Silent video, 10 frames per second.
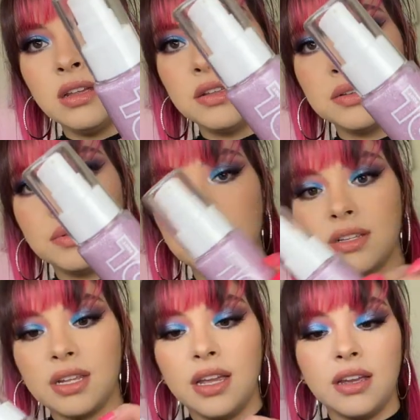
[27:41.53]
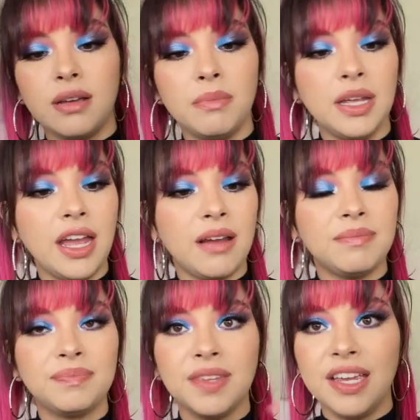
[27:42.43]
That's what it looks like. But yeah,
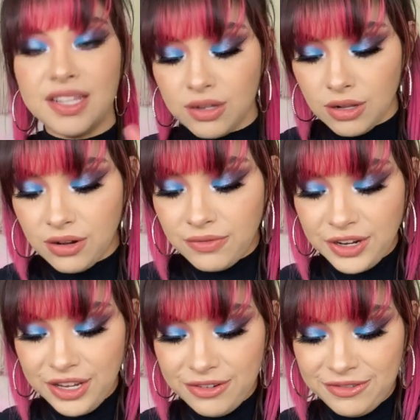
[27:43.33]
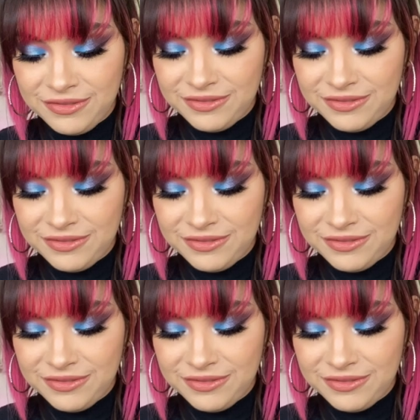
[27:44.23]
it gets all over you.